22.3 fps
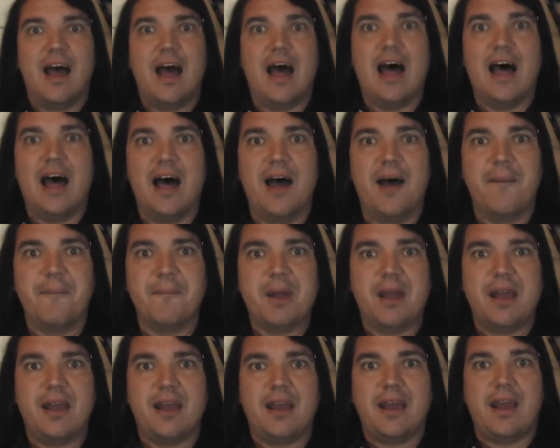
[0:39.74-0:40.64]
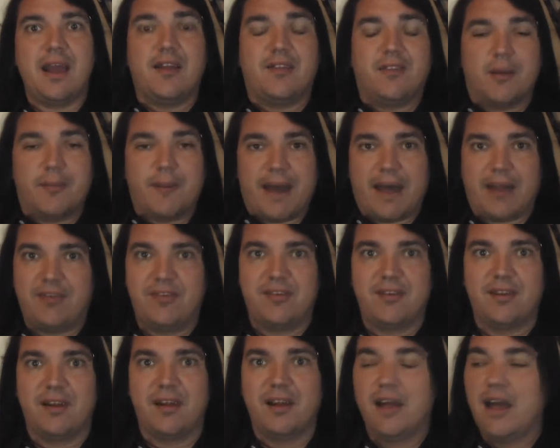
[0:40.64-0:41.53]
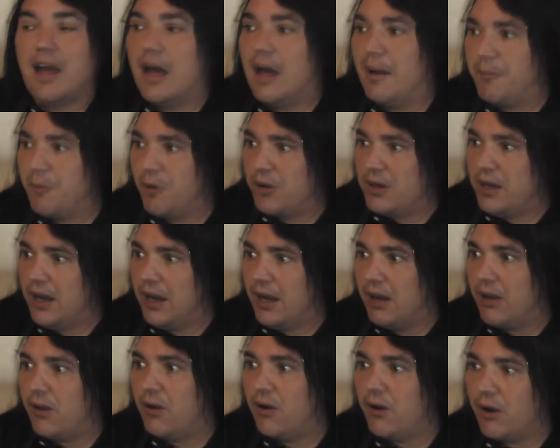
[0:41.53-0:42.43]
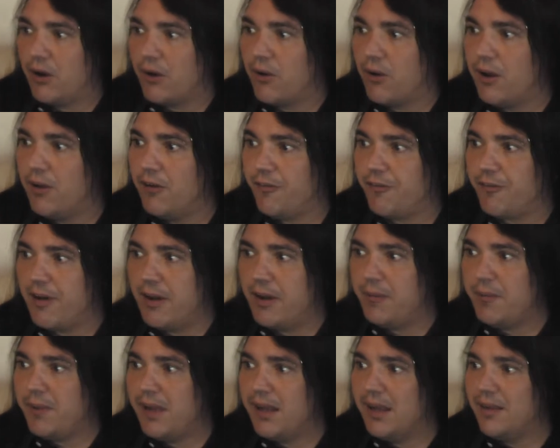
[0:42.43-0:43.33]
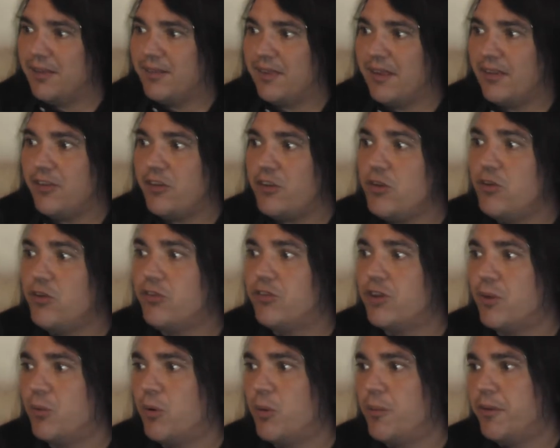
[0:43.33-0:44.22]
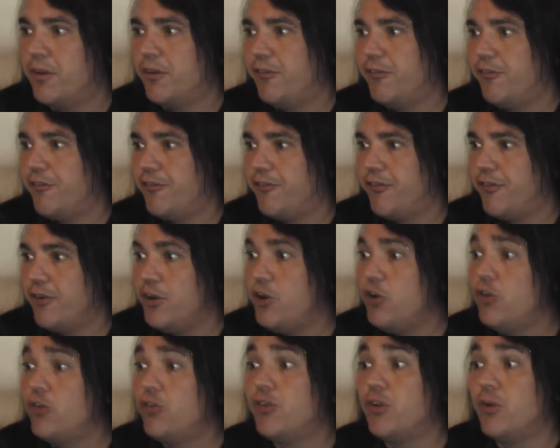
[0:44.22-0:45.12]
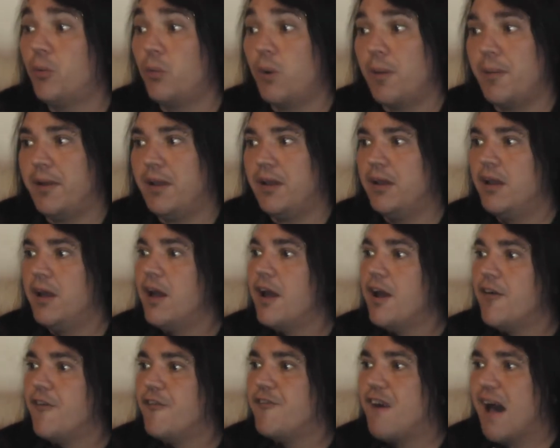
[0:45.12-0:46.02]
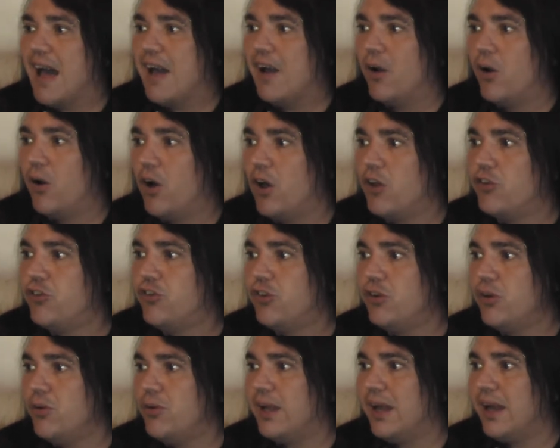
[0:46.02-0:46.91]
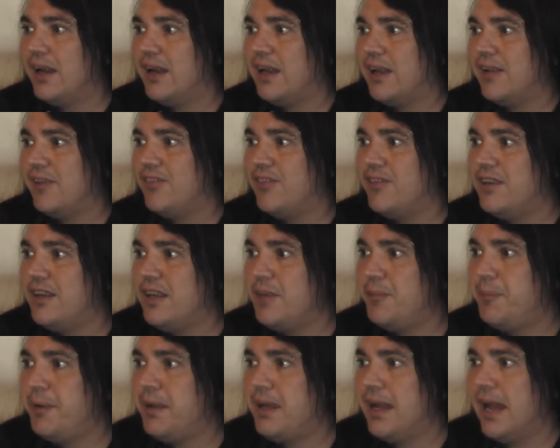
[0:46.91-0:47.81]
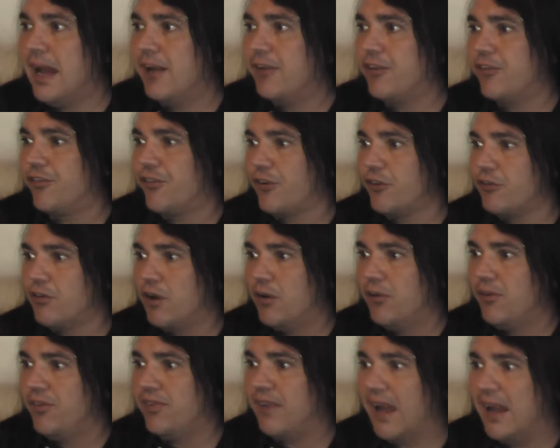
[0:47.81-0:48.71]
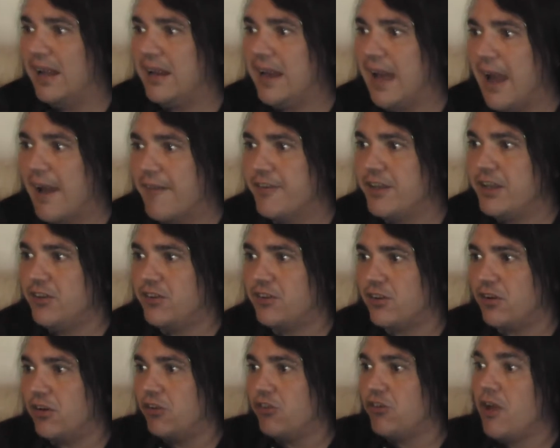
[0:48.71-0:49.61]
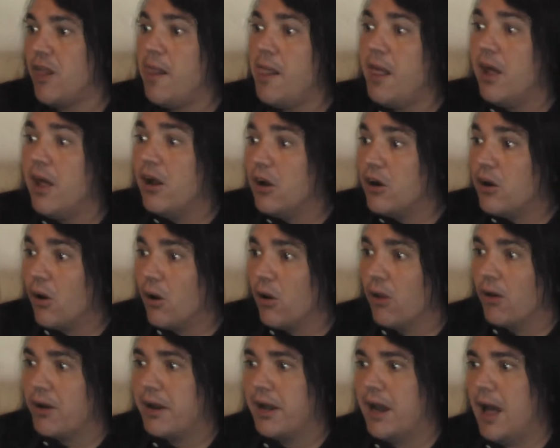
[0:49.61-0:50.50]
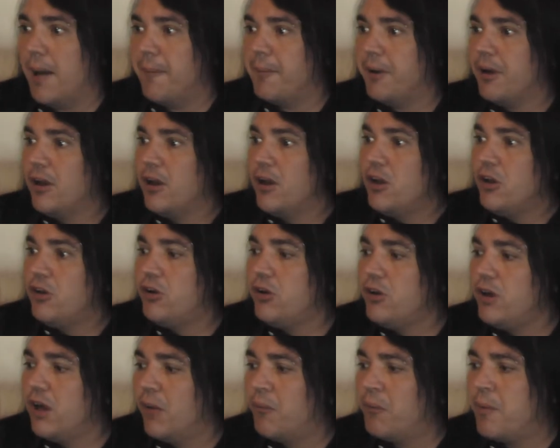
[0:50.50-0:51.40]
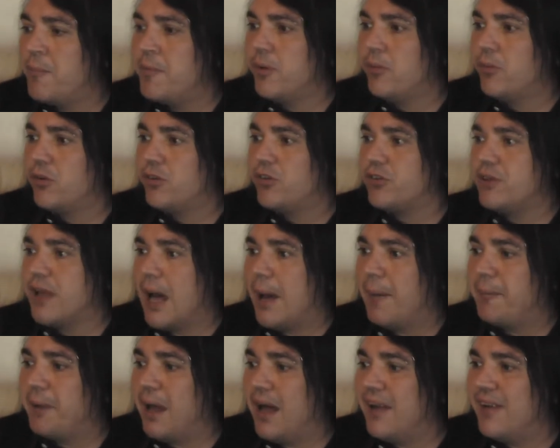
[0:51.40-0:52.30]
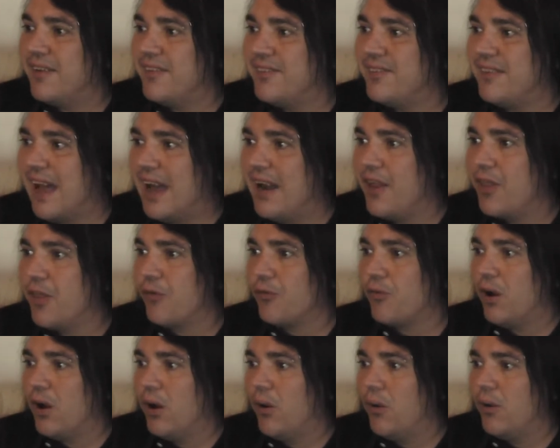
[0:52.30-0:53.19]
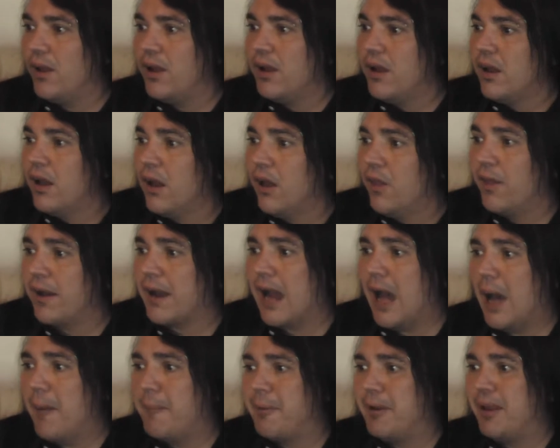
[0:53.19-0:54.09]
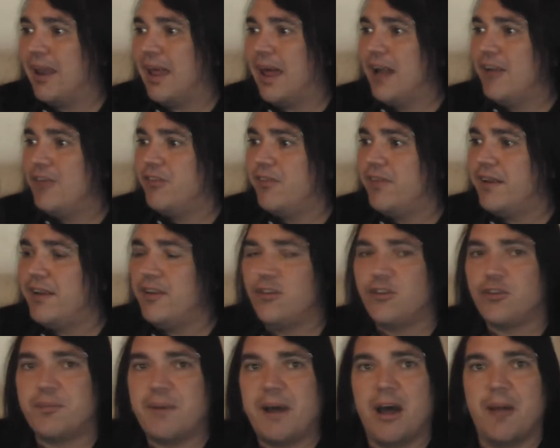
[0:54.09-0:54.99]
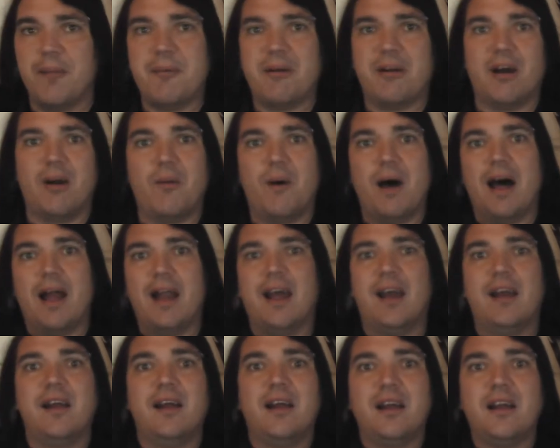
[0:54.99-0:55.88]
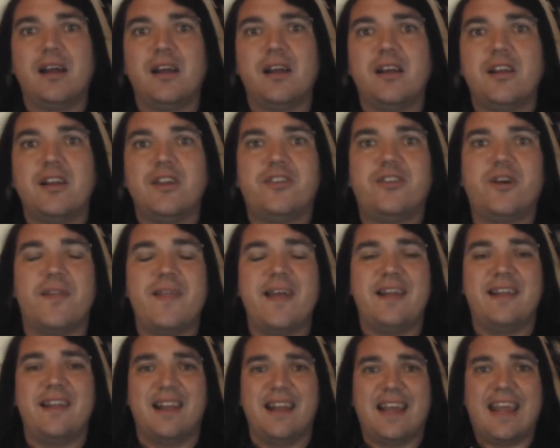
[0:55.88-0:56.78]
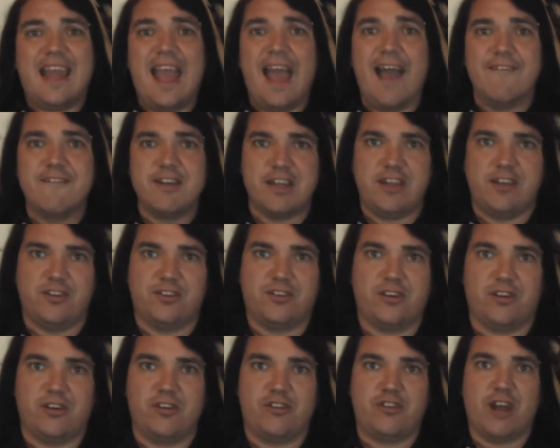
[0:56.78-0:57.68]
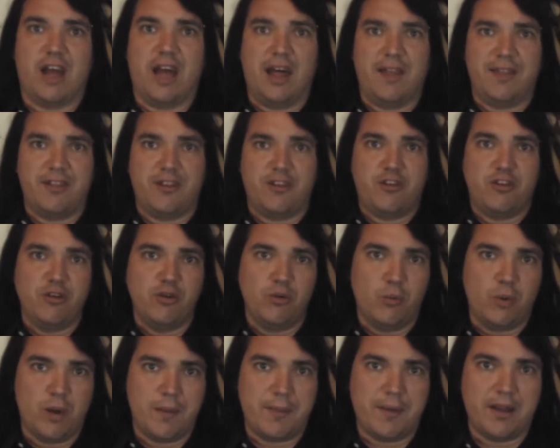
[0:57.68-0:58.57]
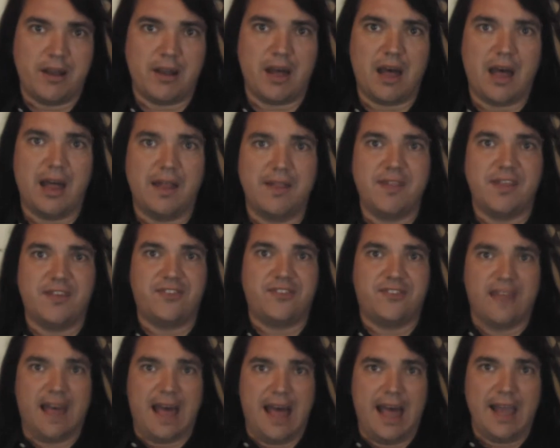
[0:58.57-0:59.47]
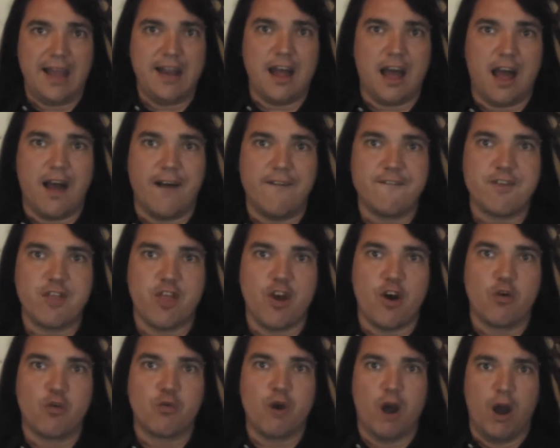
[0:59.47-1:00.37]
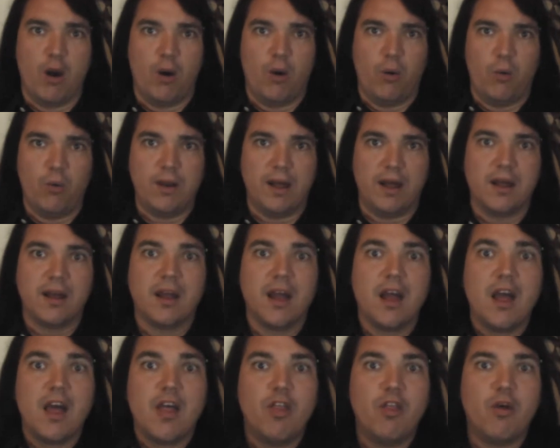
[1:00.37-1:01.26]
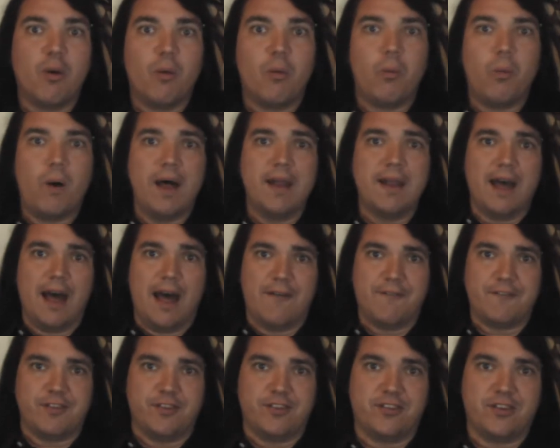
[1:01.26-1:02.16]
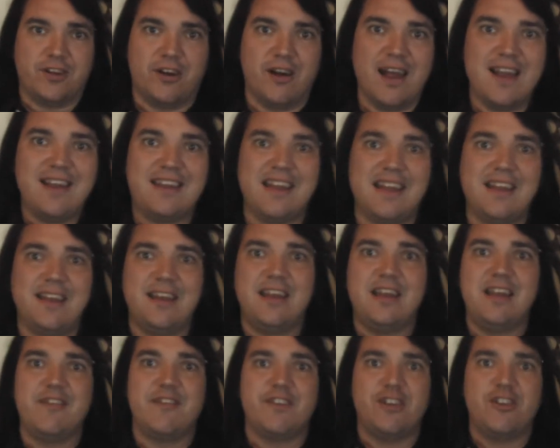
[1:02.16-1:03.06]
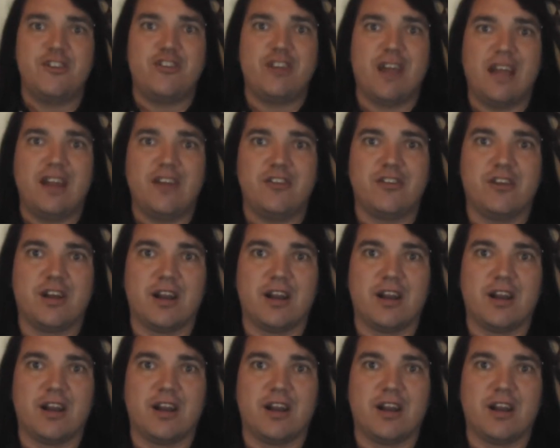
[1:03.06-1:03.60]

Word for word: Um, it's a mess. I'm looking at an article in front of me. It says Houston woman, Houston women file suit against DPS for roadside cavity search. Go look it up. Two young women were stopped on the side of the road. The cop alleged that he smelled marijuana. So they did a cavity search on the two women on the side of the road. The one officer didn't even change